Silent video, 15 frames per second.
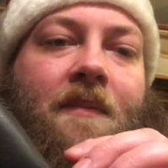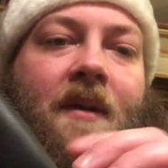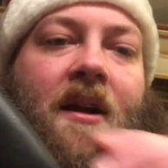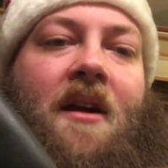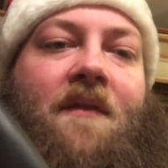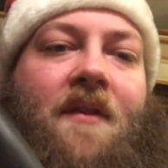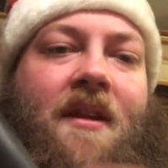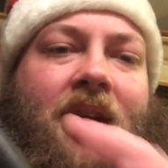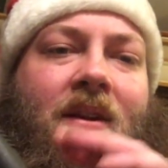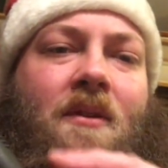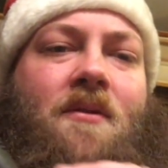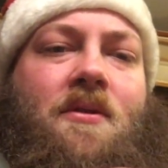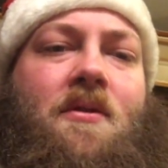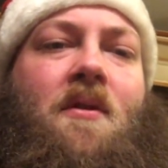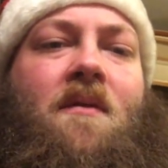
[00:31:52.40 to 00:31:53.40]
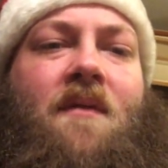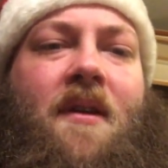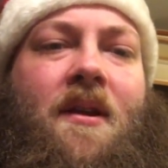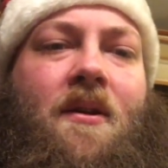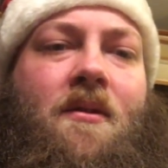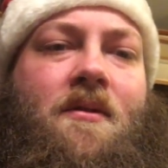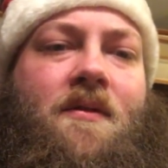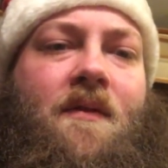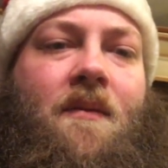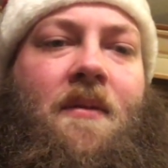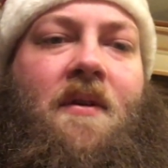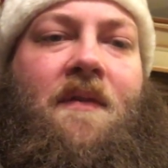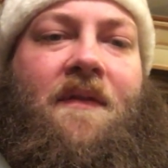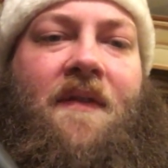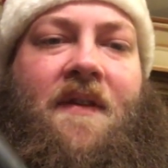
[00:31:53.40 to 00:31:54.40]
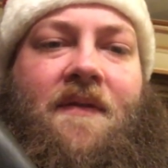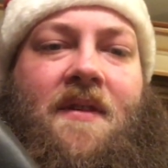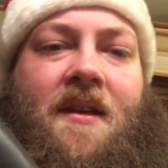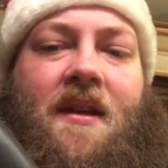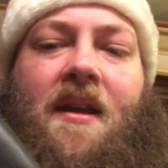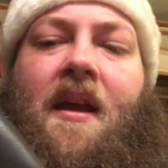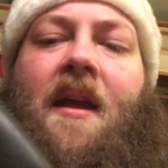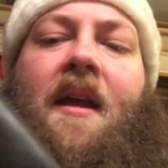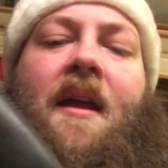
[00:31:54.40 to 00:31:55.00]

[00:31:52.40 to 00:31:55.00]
cover that goes over, that goes for about $50,